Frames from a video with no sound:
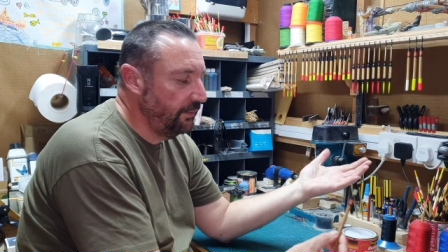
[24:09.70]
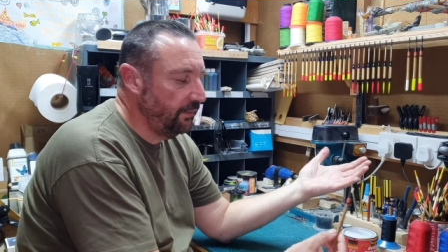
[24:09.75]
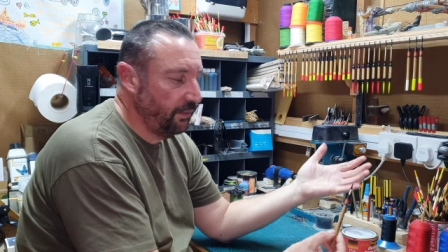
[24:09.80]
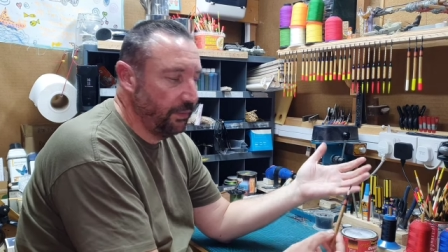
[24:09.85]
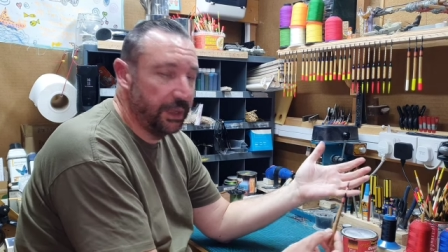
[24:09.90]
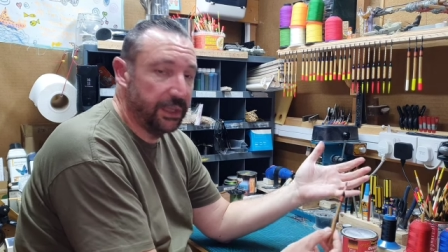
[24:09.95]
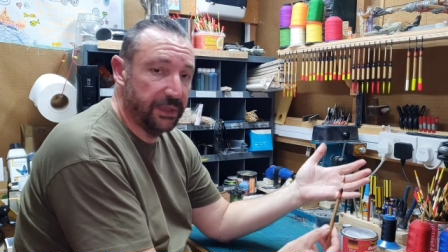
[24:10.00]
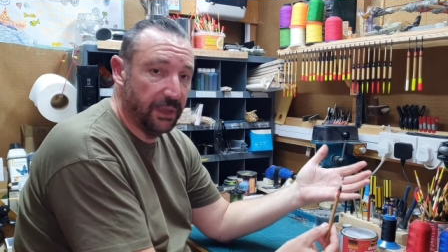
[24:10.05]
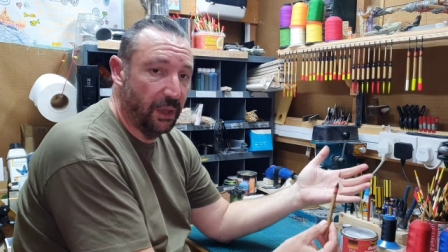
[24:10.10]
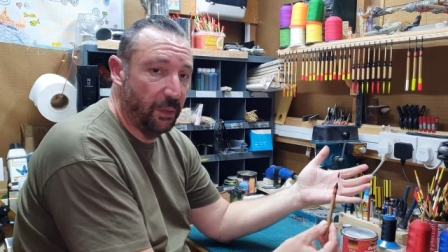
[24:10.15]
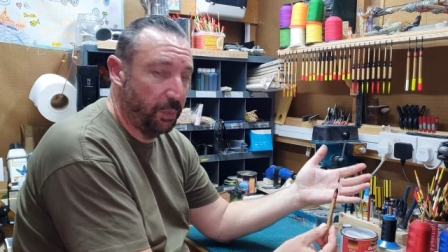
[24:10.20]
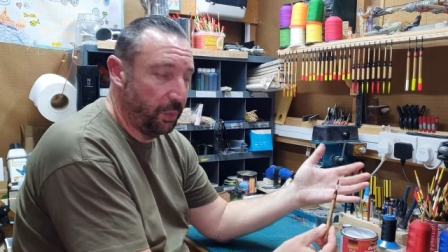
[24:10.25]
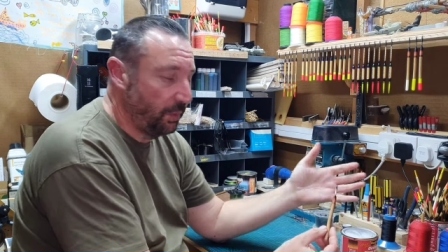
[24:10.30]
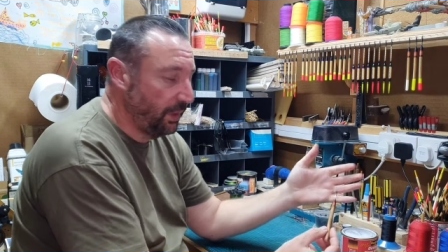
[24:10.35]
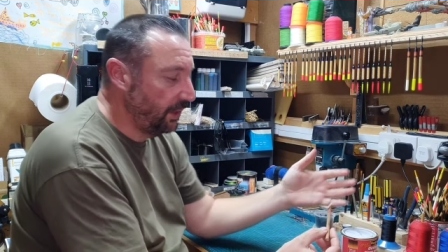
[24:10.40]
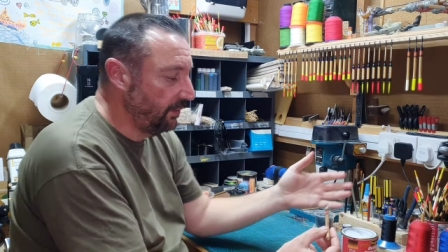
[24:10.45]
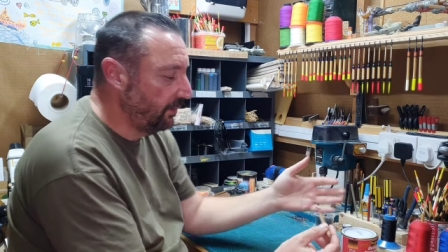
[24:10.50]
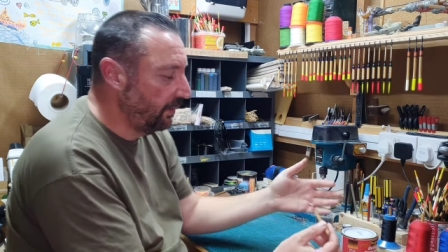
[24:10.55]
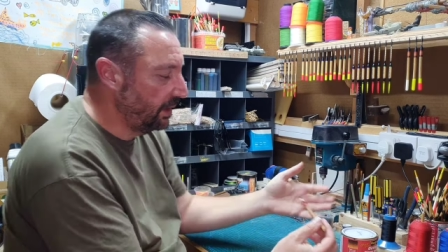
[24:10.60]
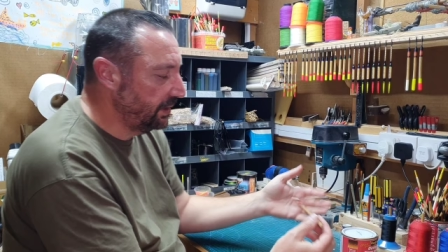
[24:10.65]
for example,
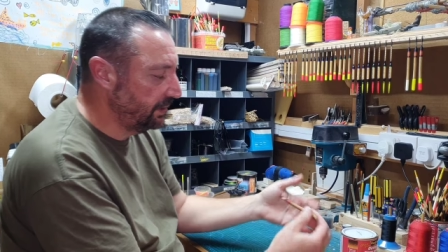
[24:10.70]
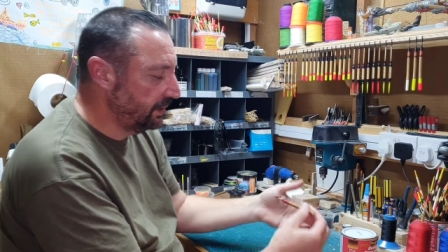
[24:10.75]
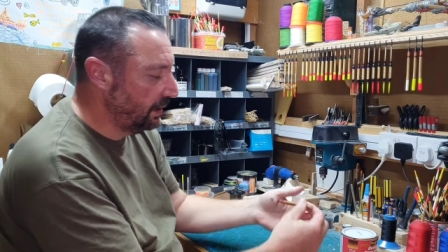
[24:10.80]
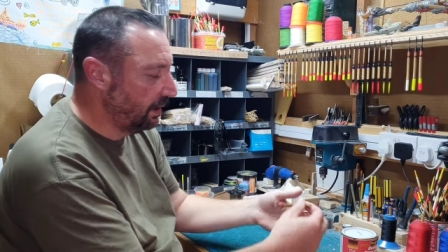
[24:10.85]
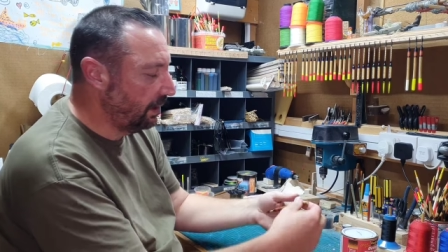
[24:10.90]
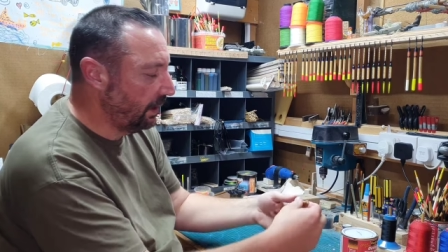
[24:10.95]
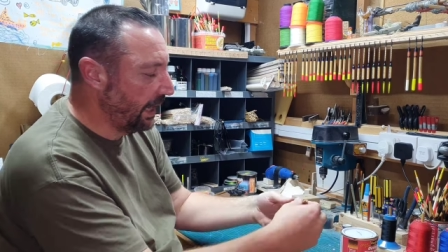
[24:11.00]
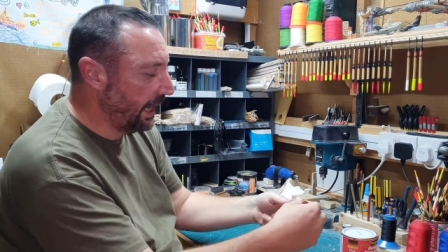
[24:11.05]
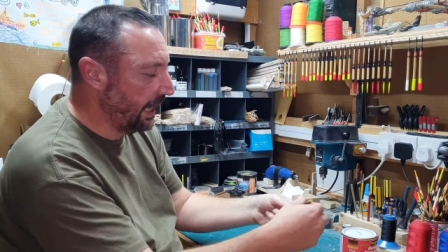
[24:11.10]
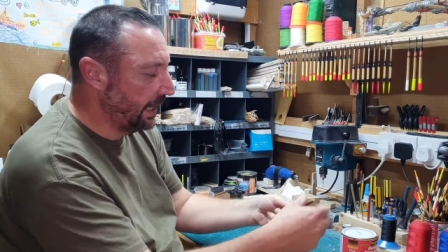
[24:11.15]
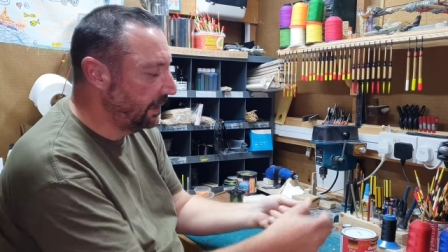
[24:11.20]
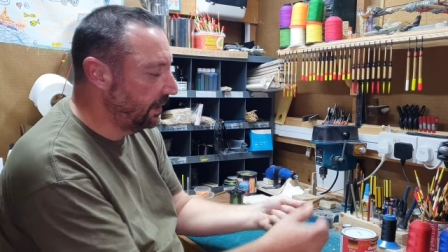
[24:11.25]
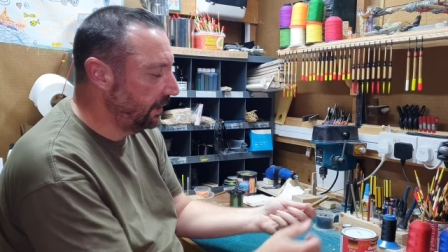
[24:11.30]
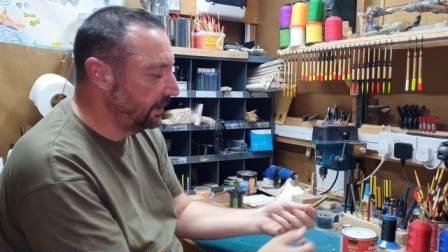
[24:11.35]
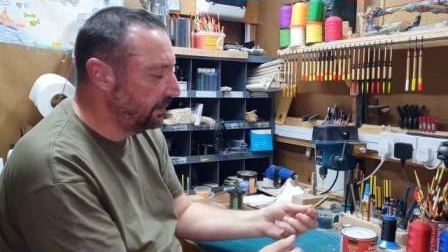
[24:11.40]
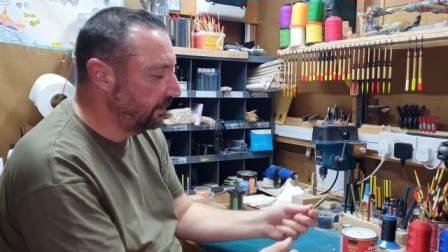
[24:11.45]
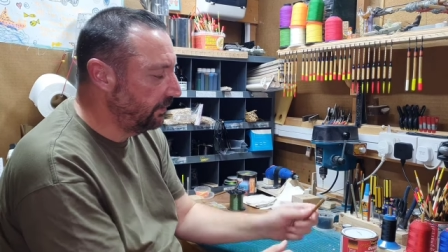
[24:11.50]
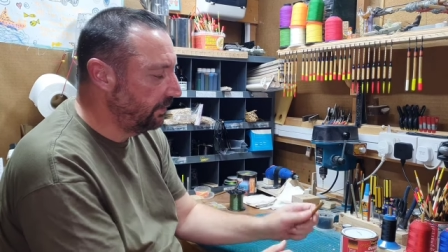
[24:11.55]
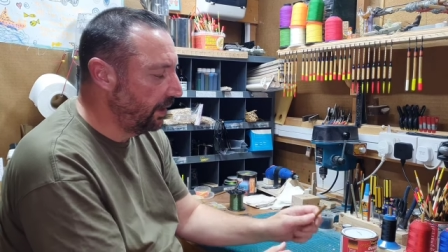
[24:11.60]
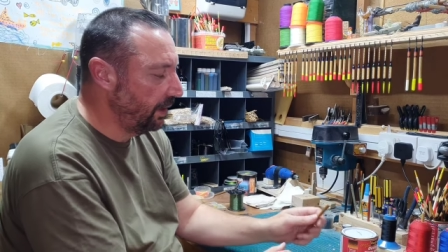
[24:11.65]
if I start
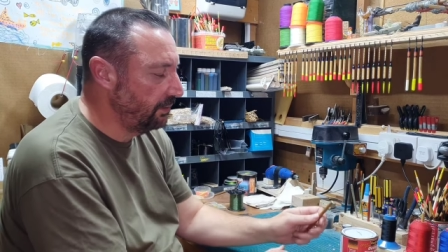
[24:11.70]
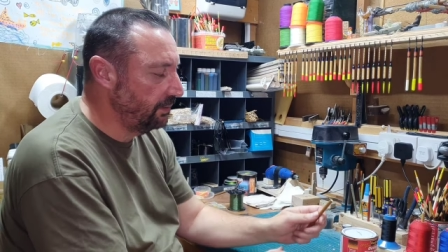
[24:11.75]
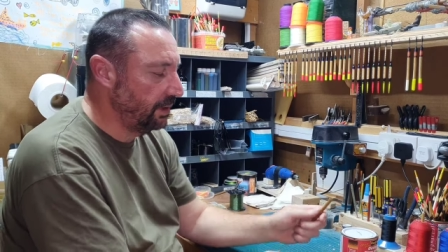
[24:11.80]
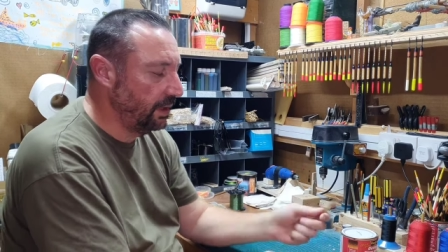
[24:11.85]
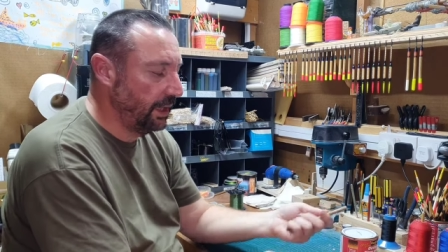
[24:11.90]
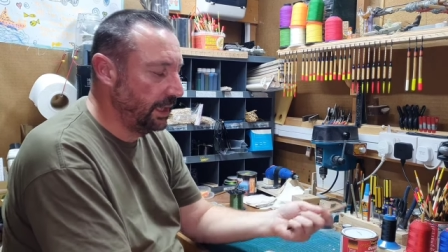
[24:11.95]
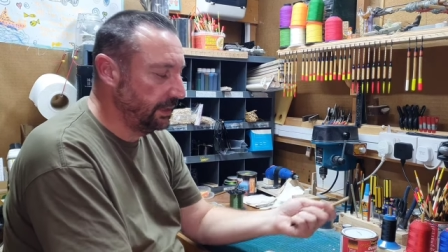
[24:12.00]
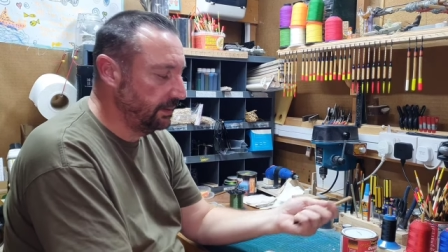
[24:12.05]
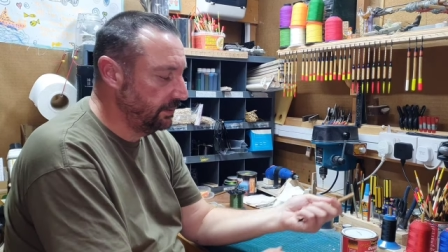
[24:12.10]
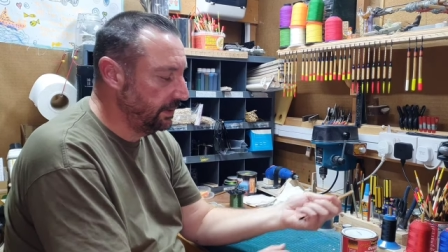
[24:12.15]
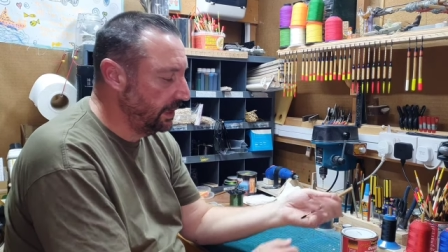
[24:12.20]
handling the float like